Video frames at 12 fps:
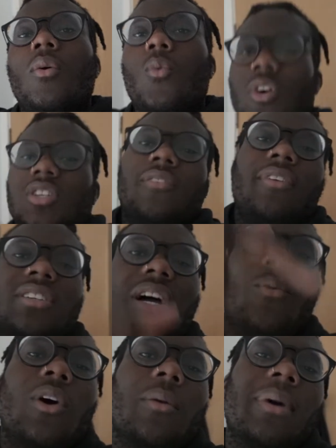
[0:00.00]
What's up, fast
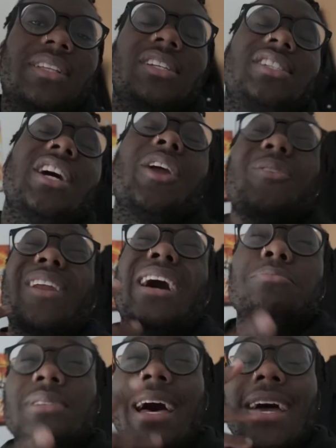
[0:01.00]
gang? Welcome back to the channel. And
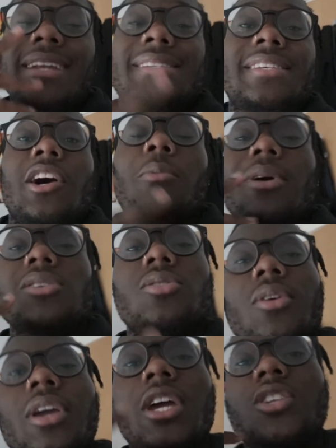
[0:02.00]
I'm tired as hell, but
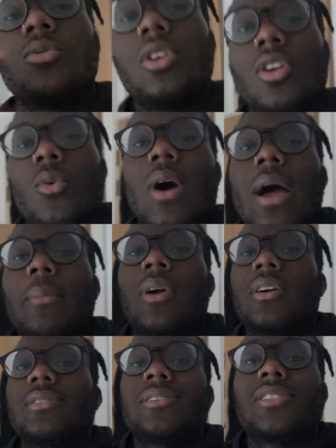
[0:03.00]
it's okay. Do you want to know why?
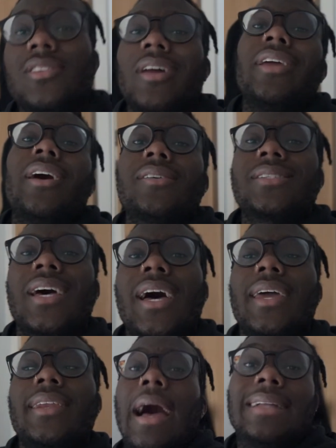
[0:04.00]
Because it's sunny
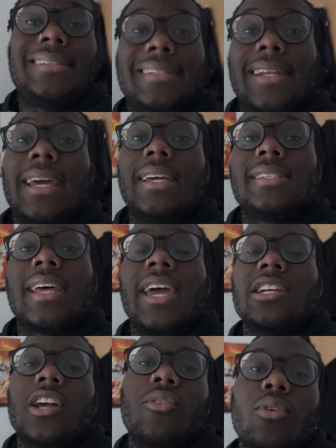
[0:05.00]
outside, and today is the
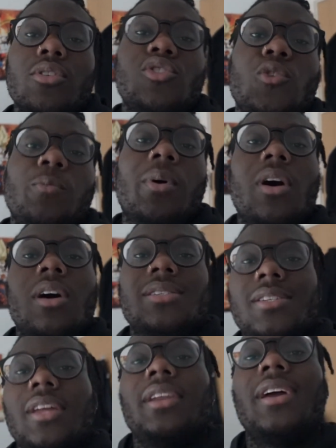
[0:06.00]
H R Owen Supercar
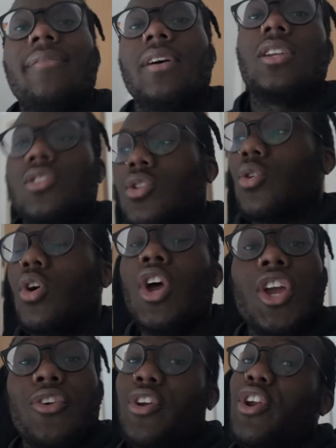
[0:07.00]
Sunday event. So
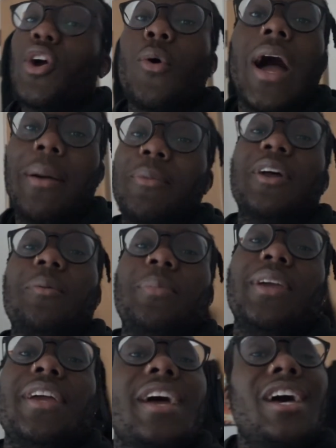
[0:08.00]
you already know where I'm gonna
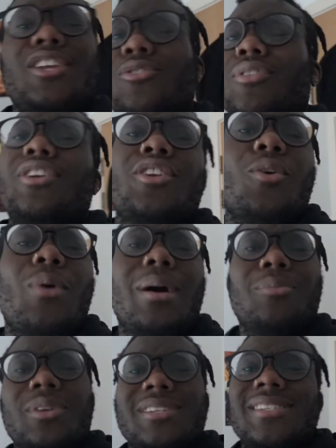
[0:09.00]
be, and you already know what
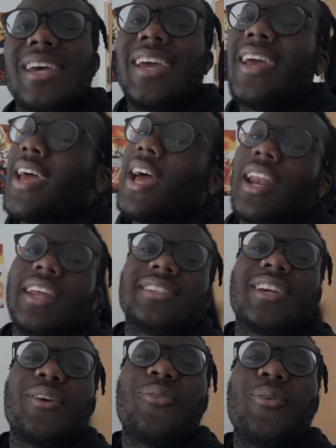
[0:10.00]
I'm gonna say. Let's get